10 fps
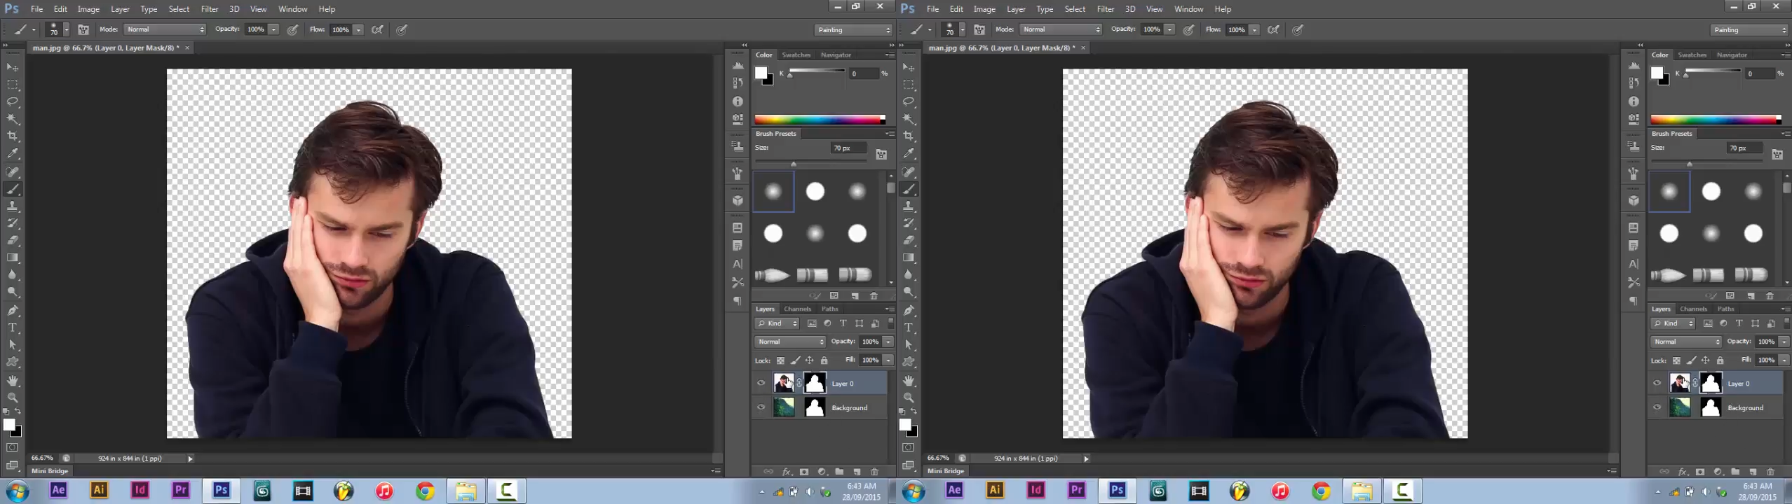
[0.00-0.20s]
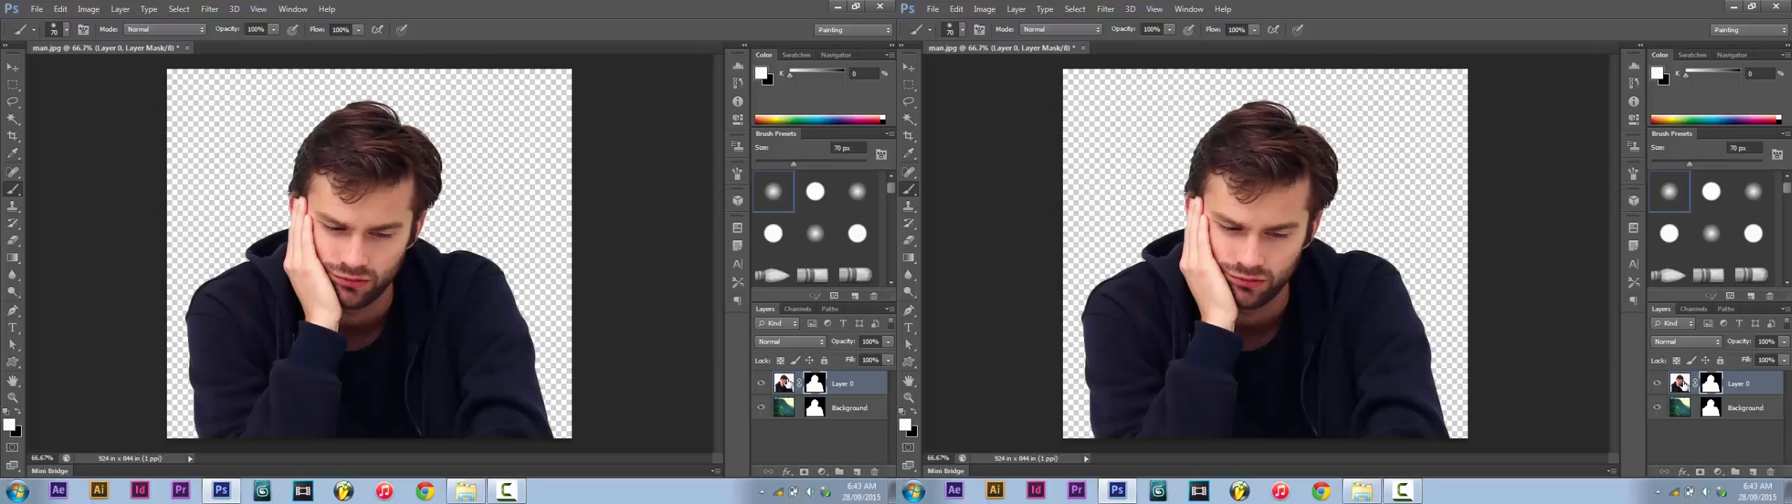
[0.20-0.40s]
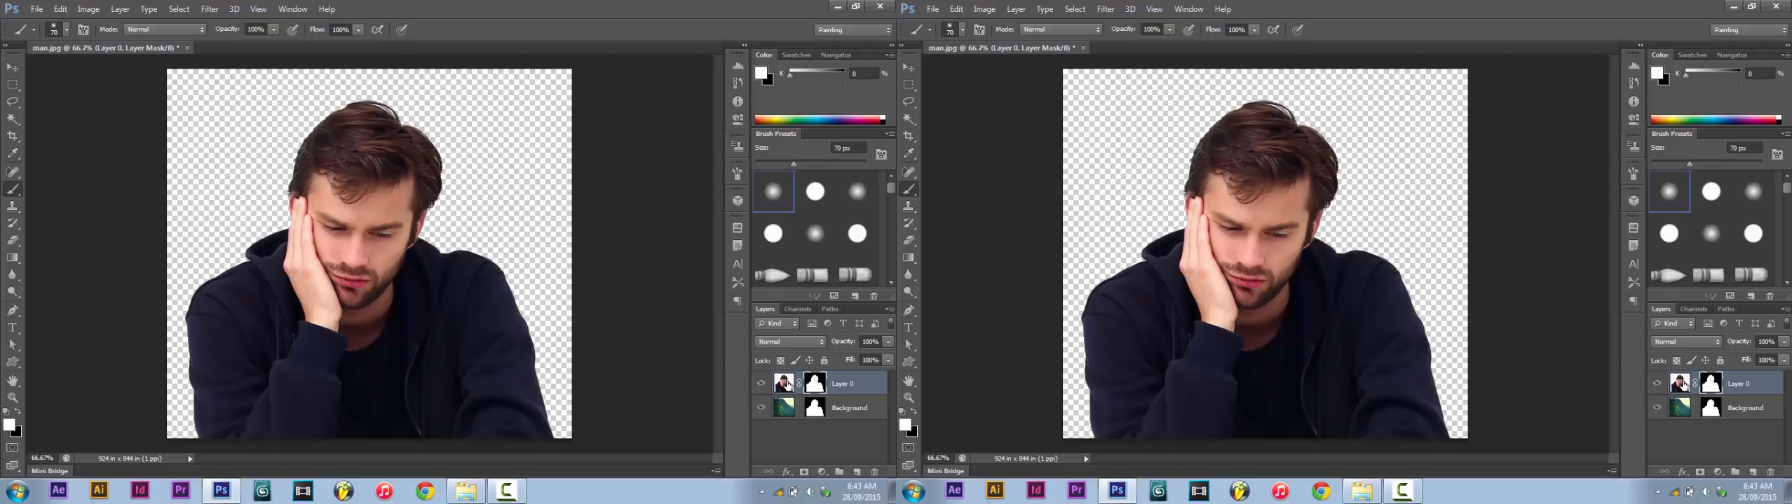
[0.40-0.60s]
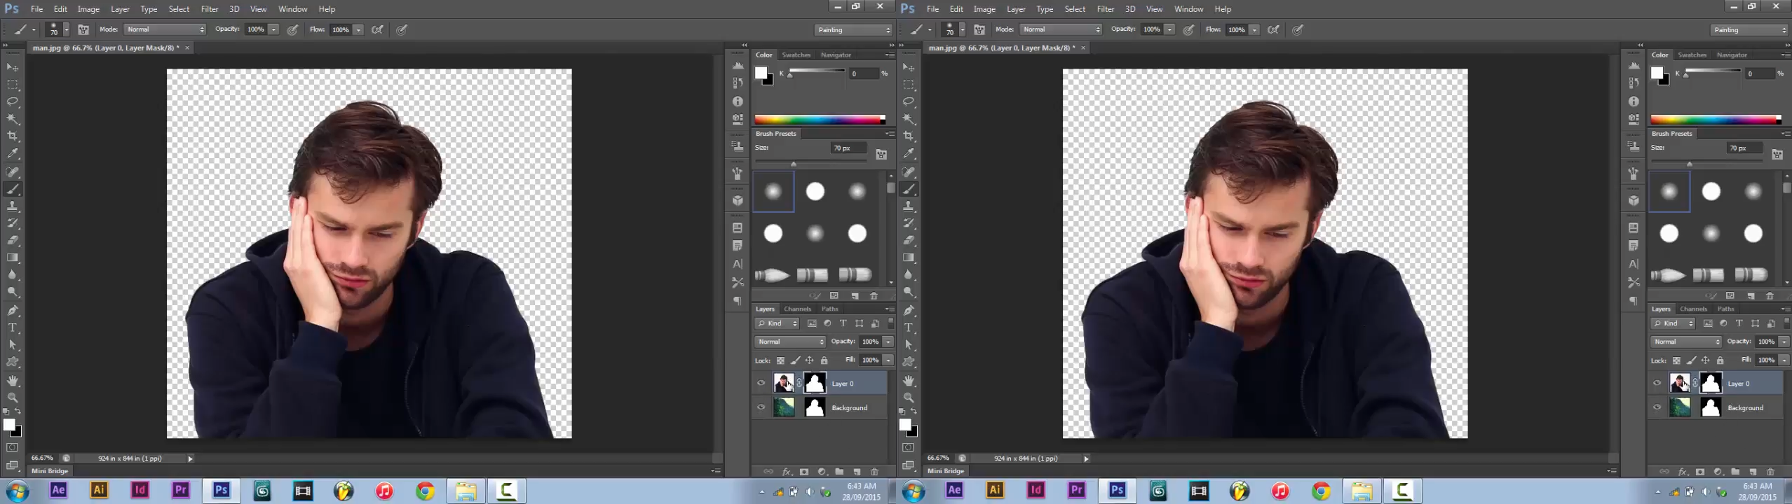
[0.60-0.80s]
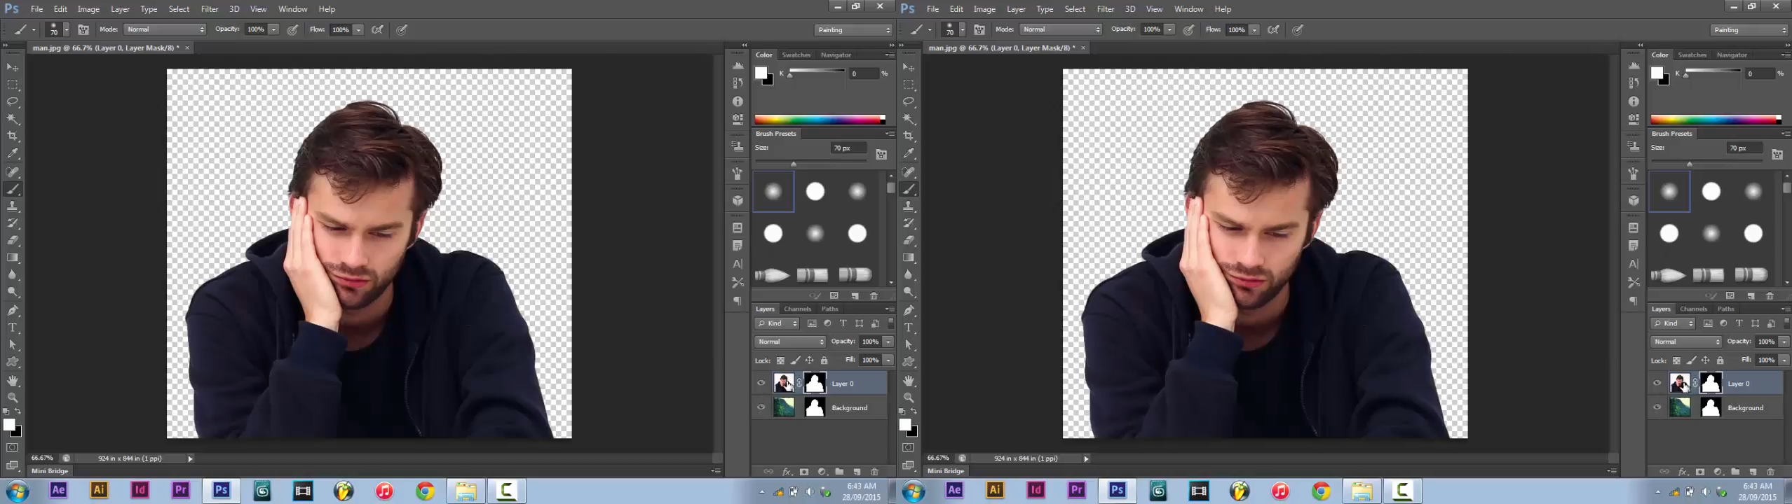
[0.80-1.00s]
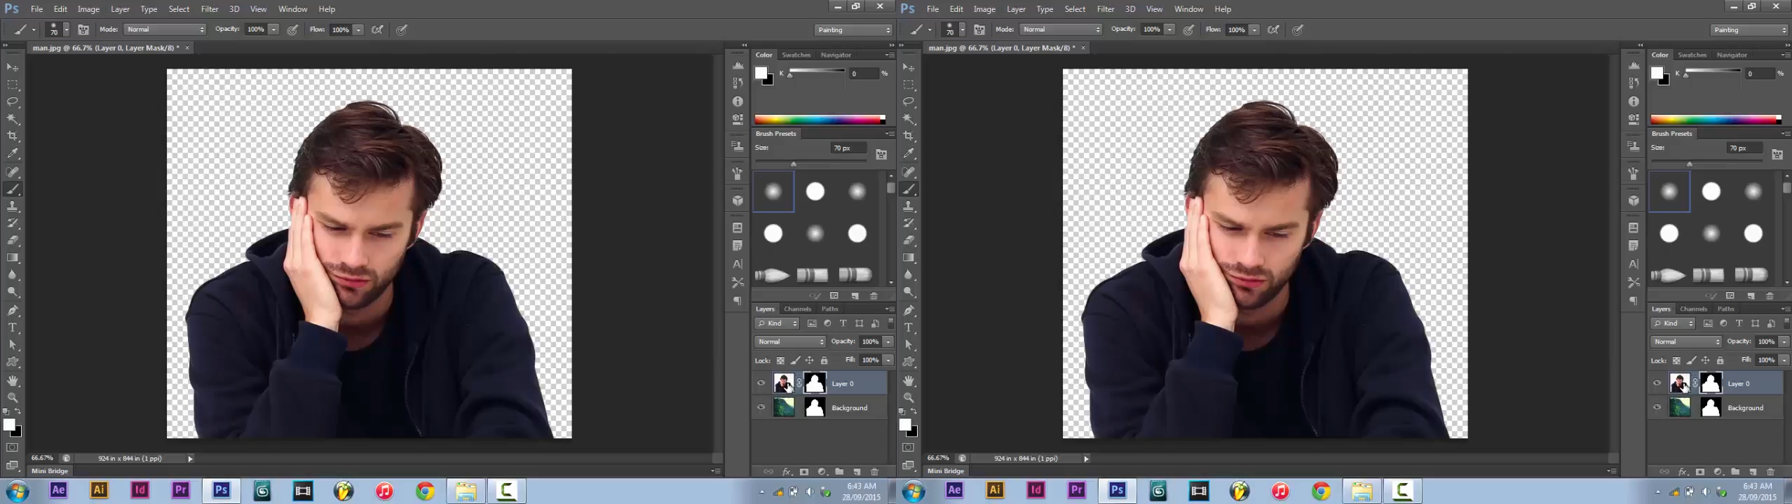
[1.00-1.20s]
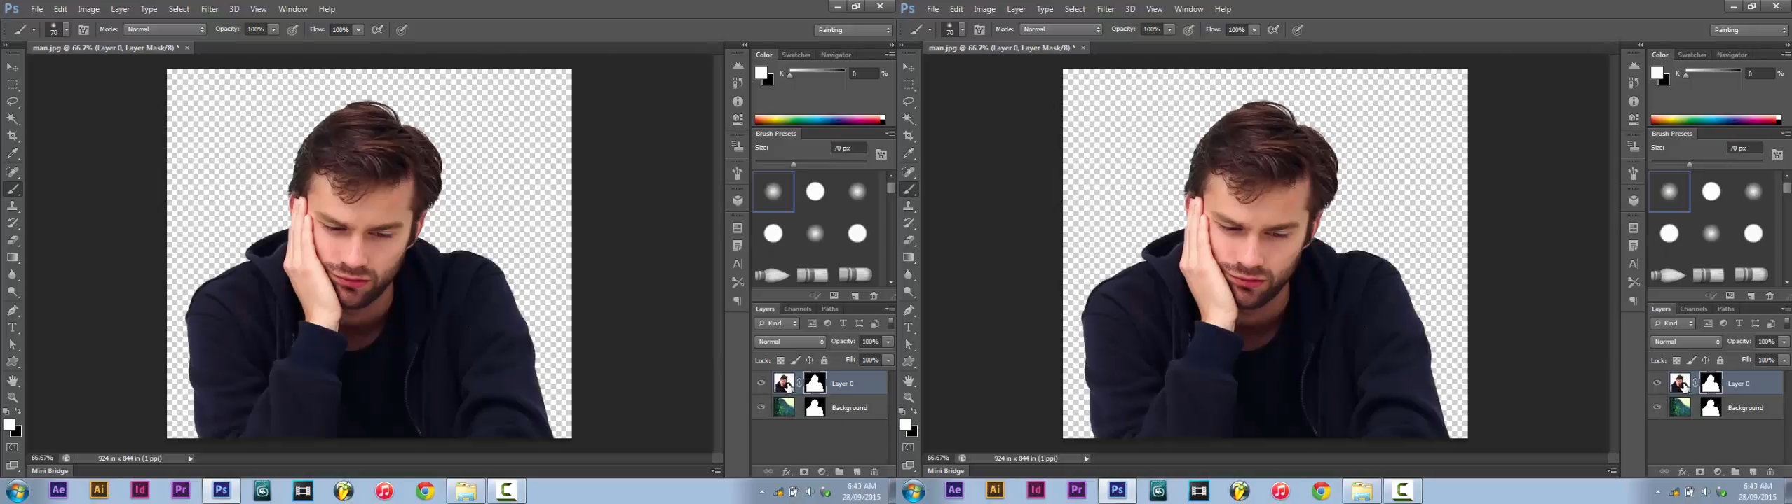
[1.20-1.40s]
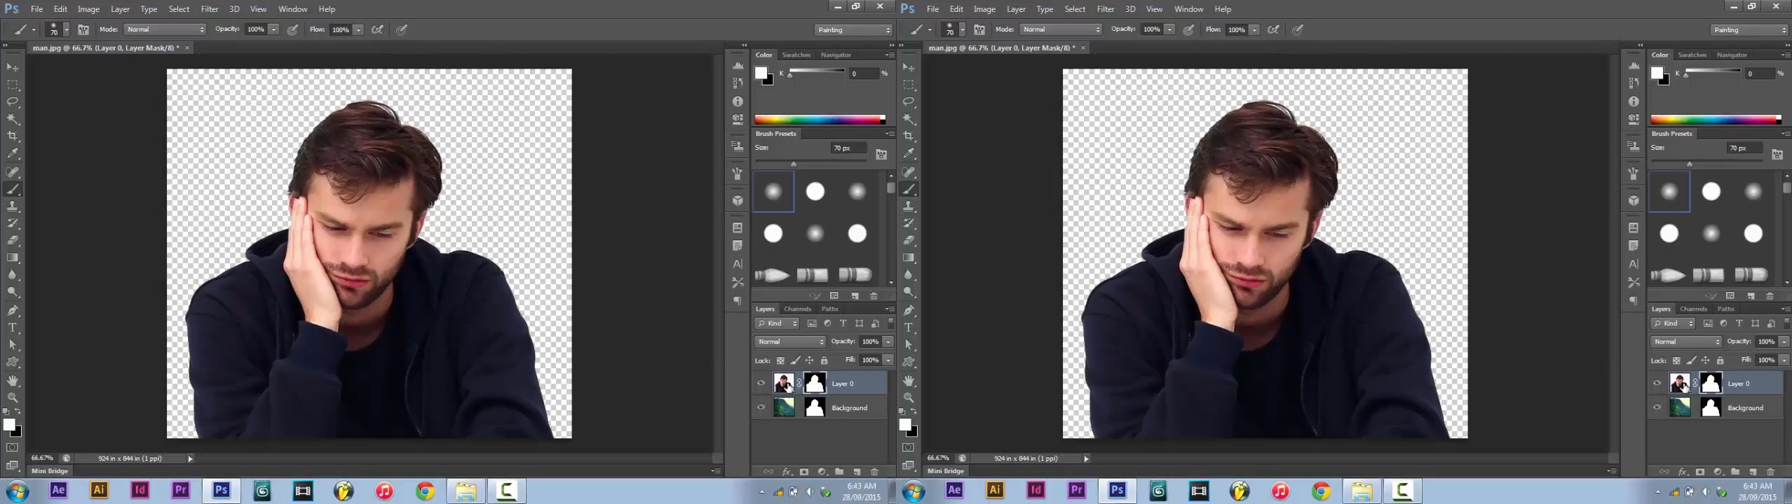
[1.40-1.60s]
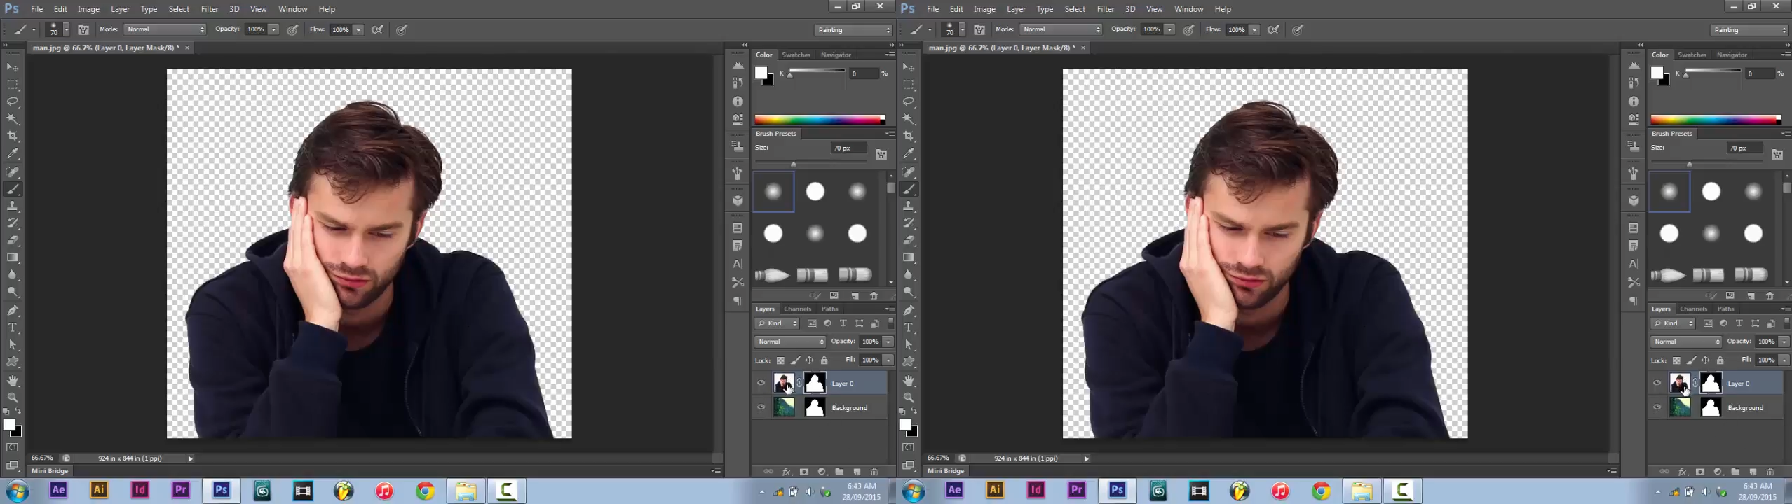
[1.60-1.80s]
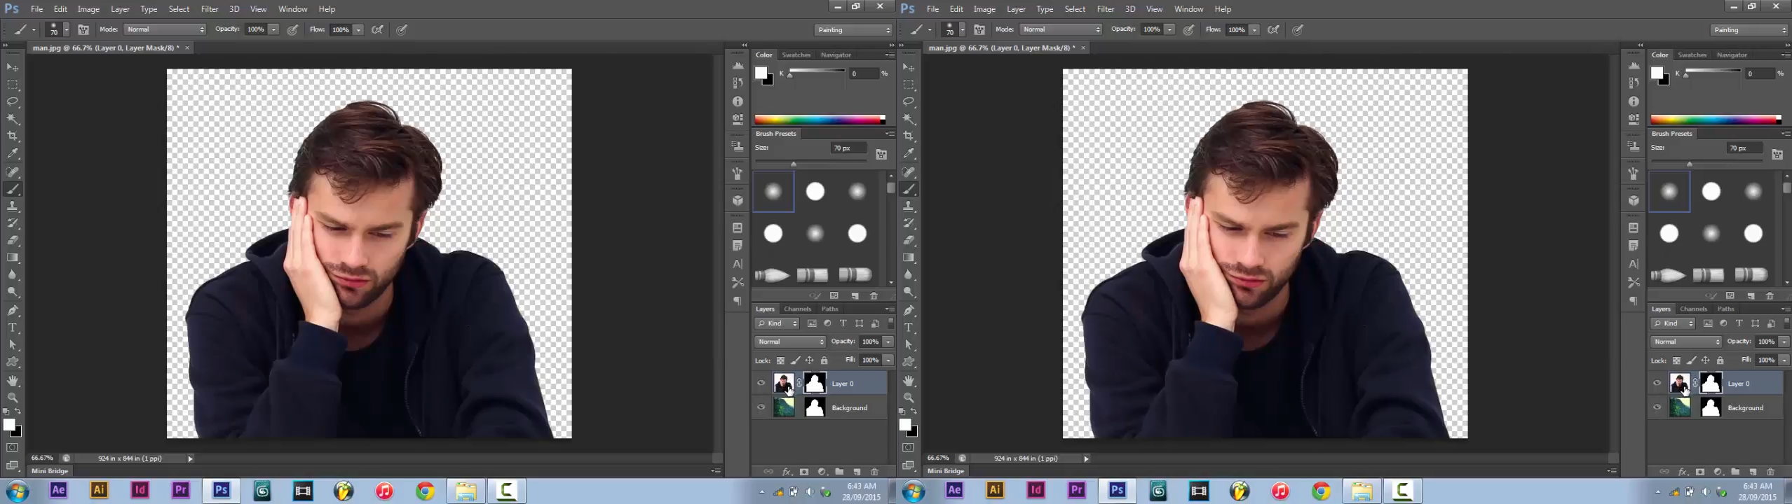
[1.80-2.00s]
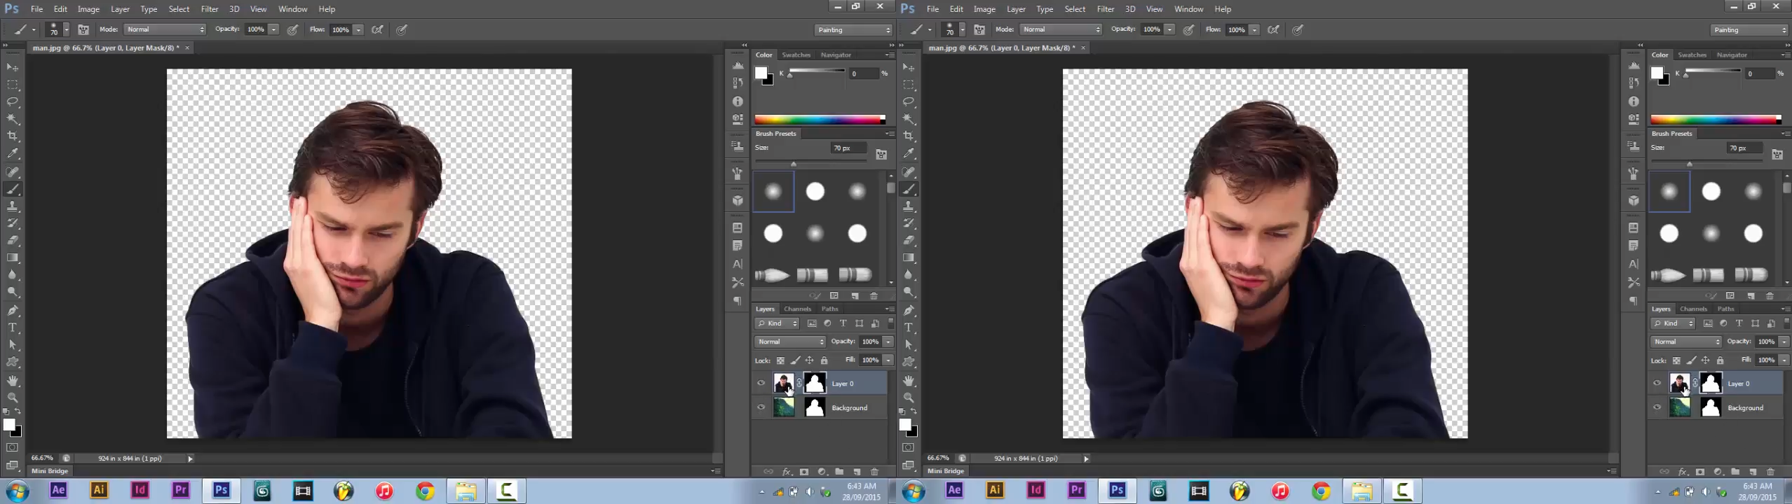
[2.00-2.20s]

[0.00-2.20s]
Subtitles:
what we want to do here is